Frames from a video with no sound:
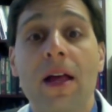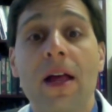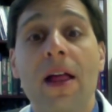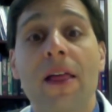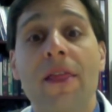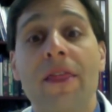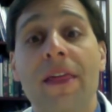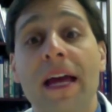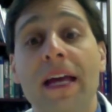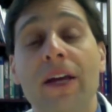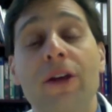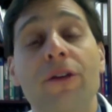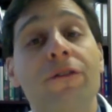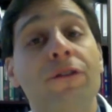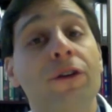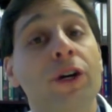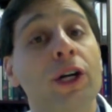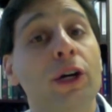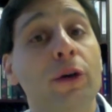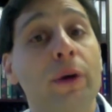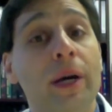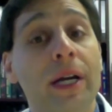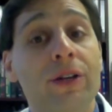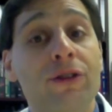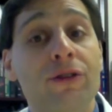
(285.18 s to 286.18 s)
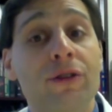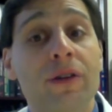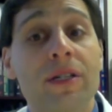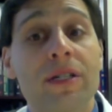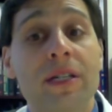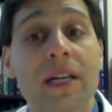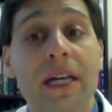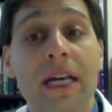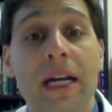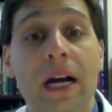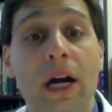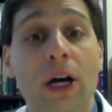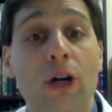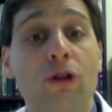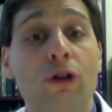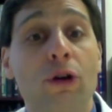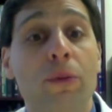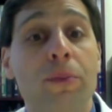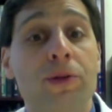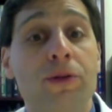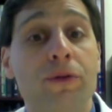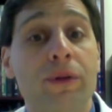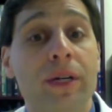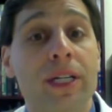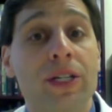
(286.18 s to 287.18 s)
Thank you for your interest in our
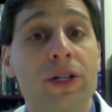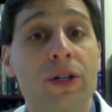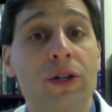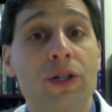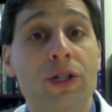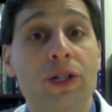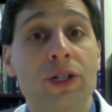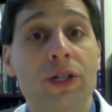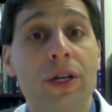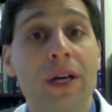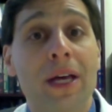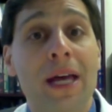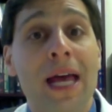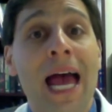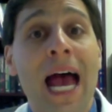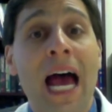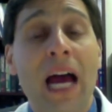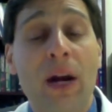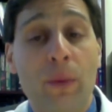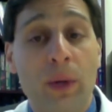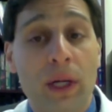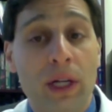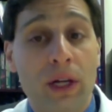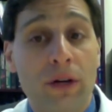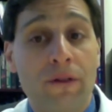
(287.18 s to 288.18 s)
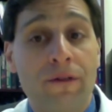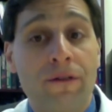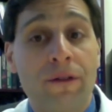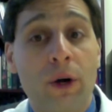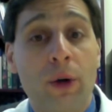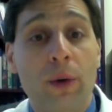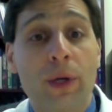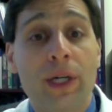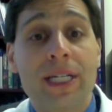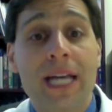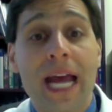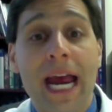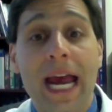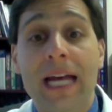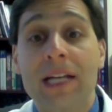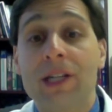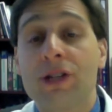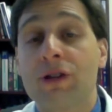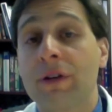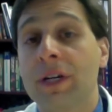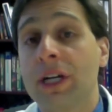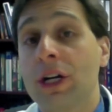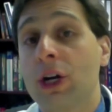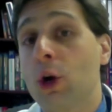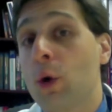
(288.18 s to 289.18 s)
group's research, and we look forward to
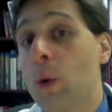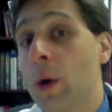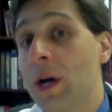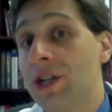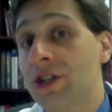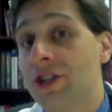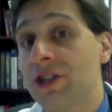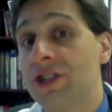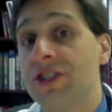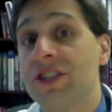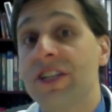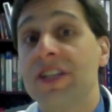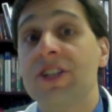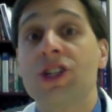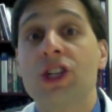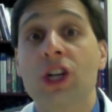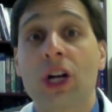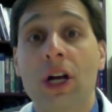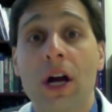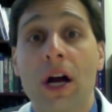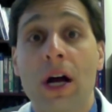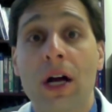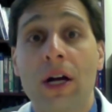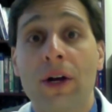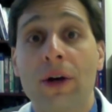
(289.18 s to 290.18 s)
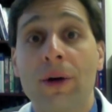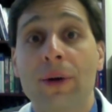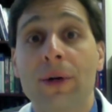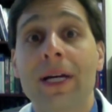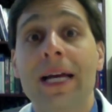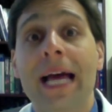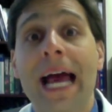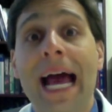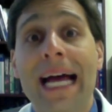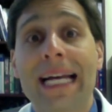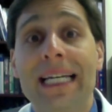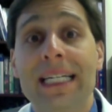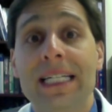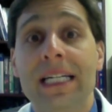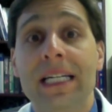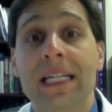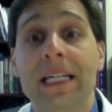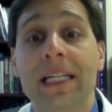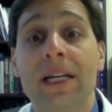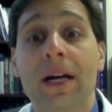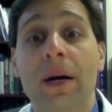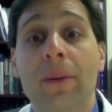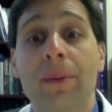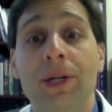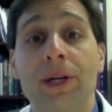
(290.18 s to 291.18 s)
answering your questions in Chicago at
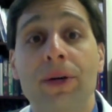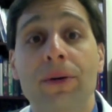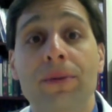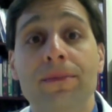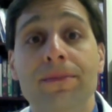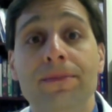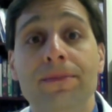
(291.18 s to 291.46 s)
DDW.